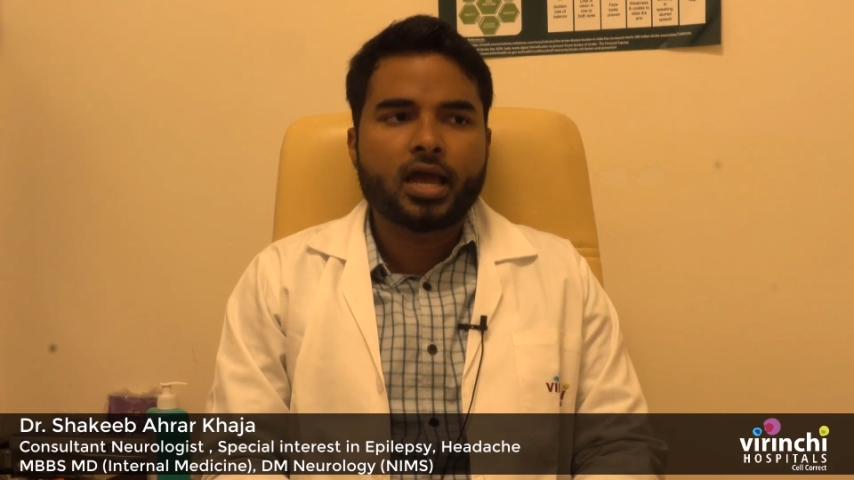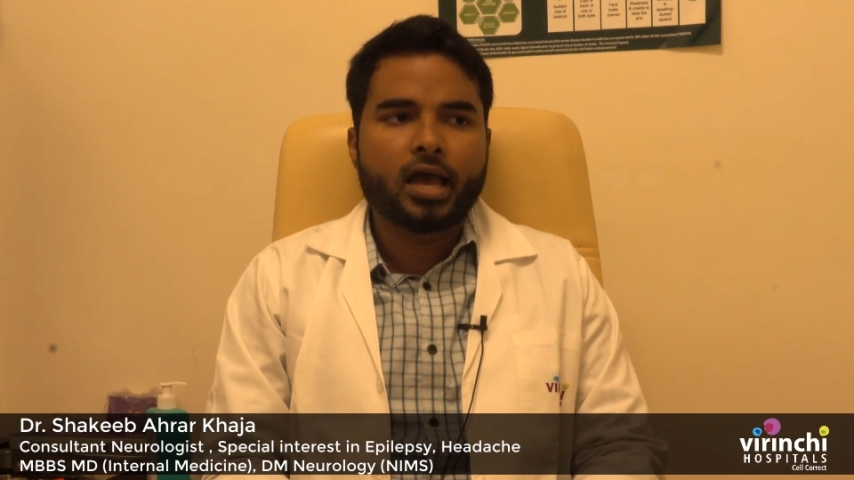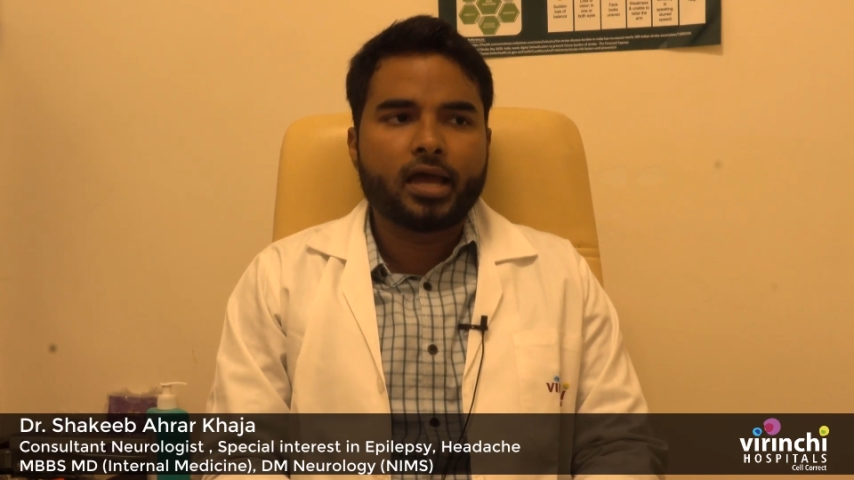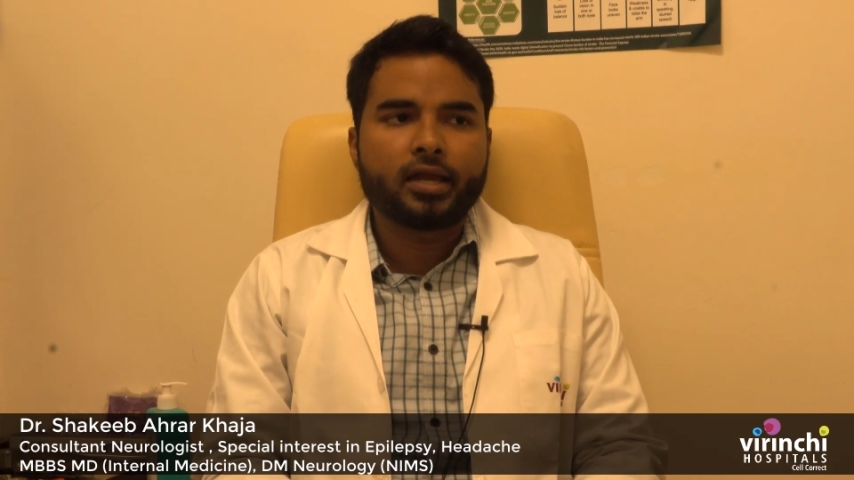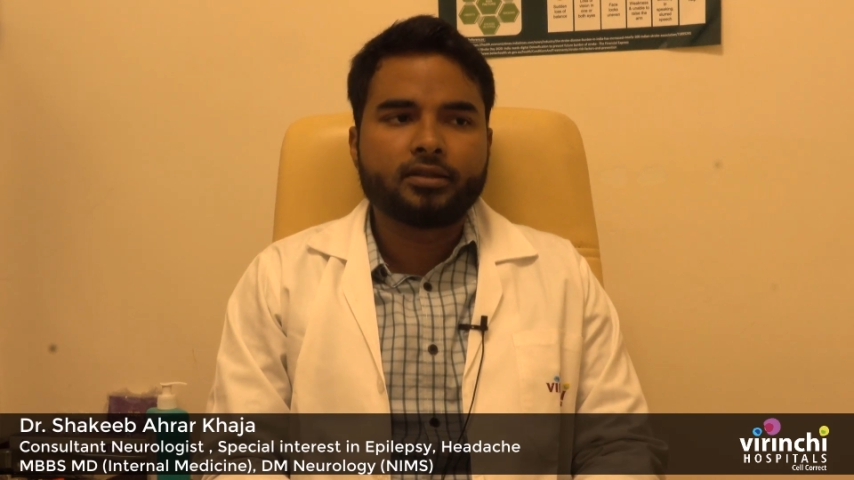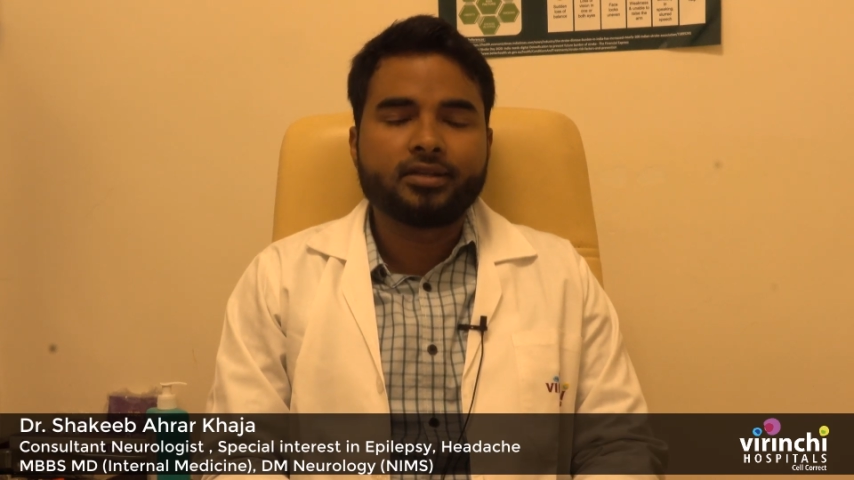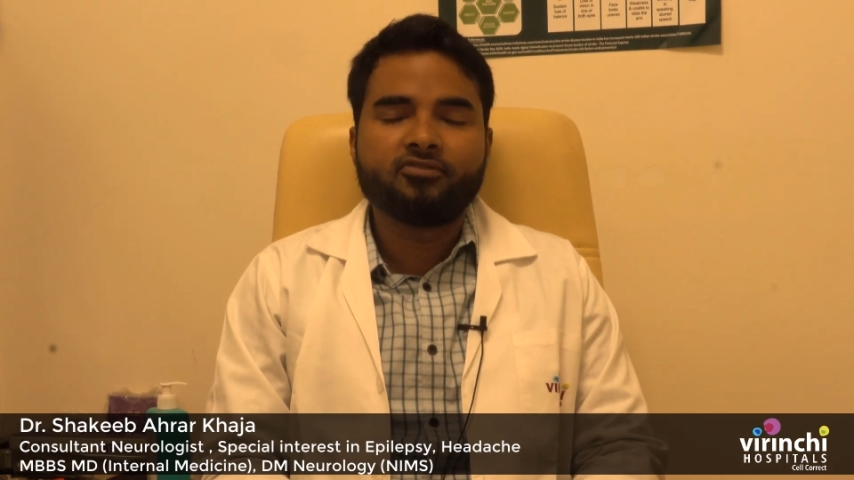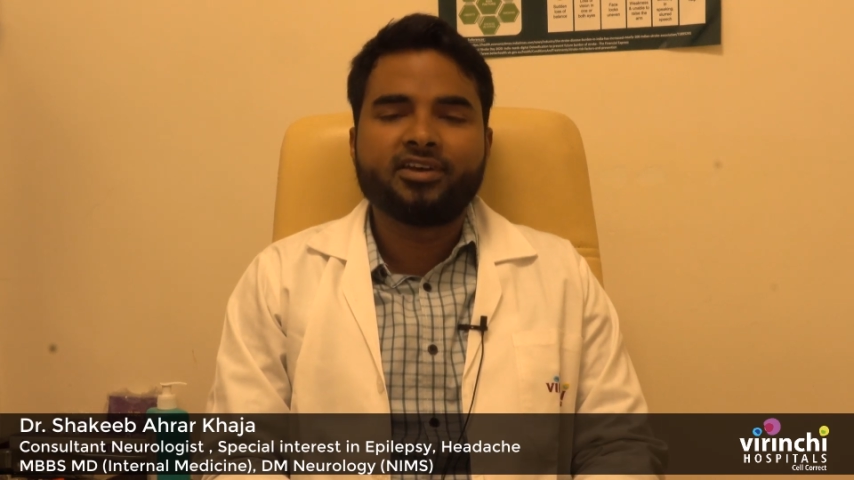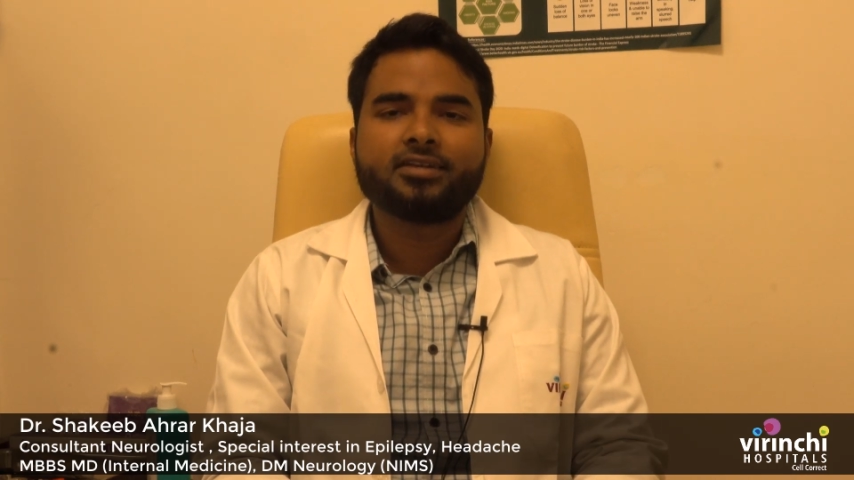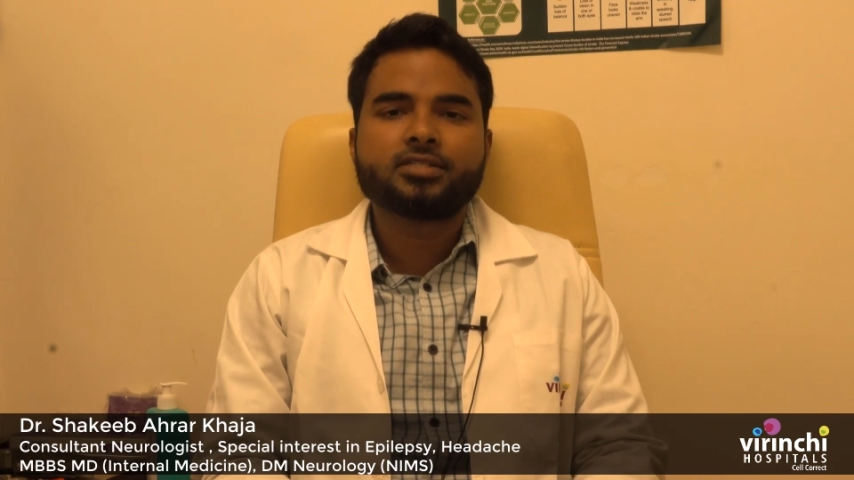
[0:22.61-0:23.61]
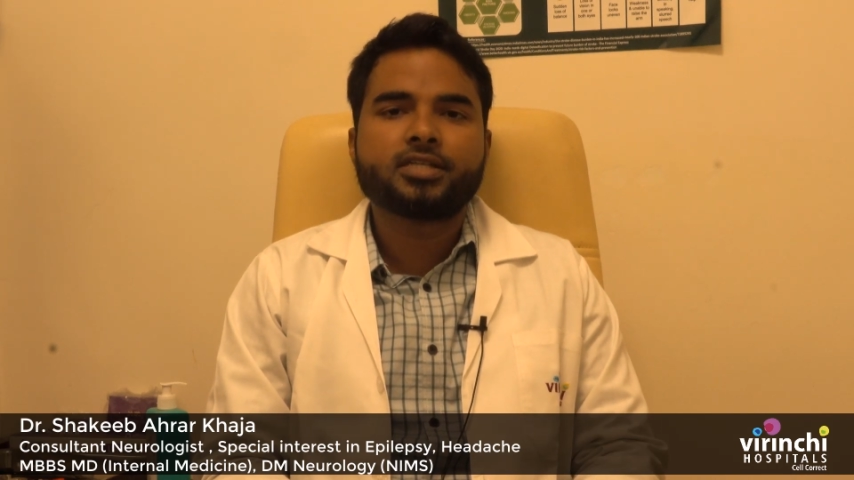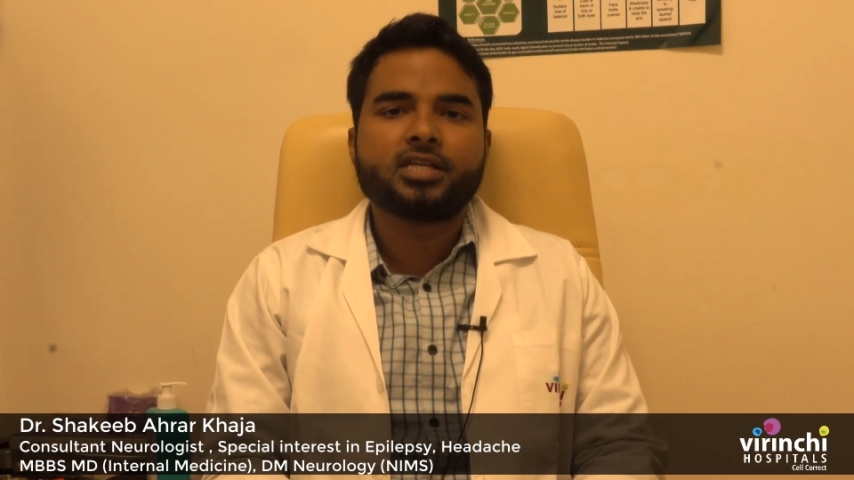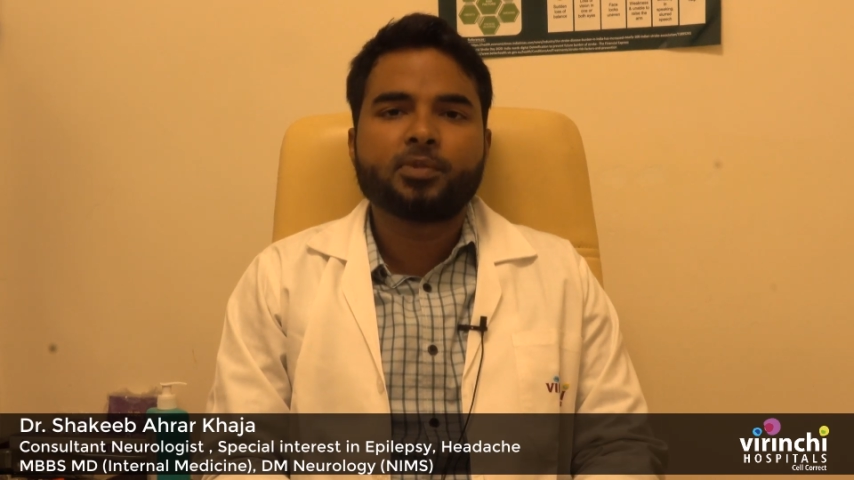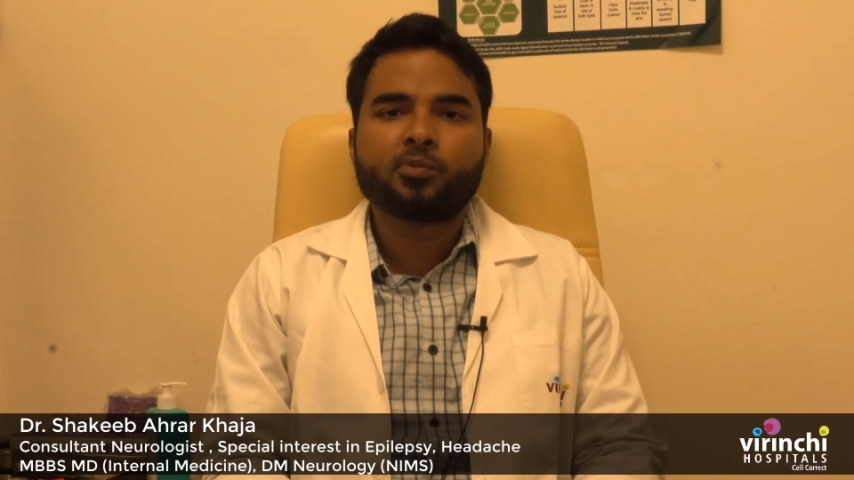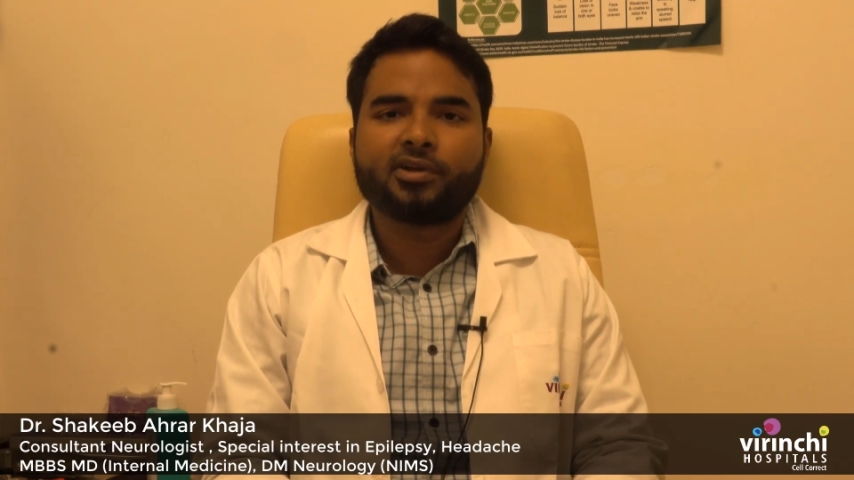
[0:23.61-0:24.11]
and the various treatment